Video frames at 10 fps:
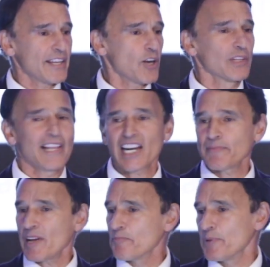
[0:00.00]
They know a
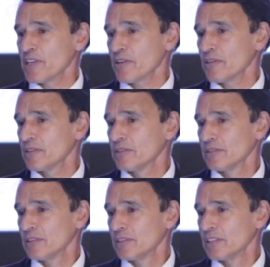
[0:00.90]
lot about beer
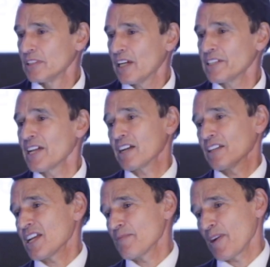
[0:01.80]
and
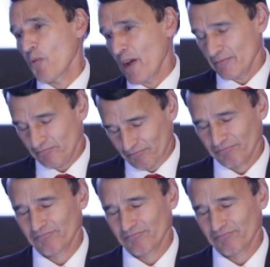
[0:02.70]
not a lot about wine.